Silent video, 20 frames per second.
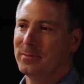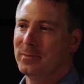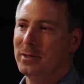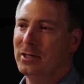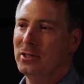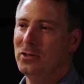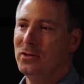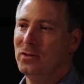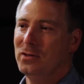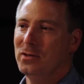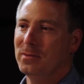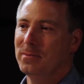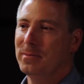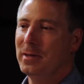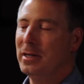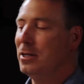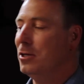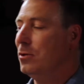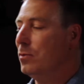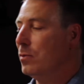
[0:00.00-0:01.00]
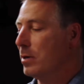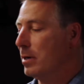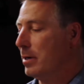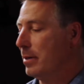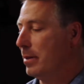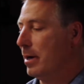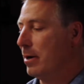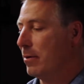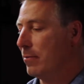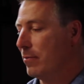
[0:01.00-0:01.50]
But you but you were
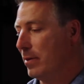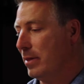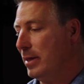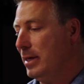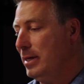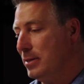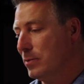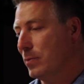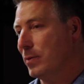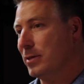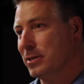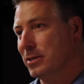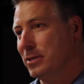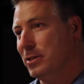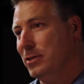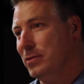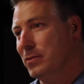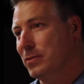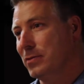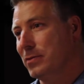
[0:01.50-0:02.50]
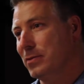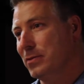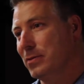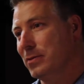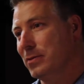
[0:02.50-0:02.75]
there for these ones too.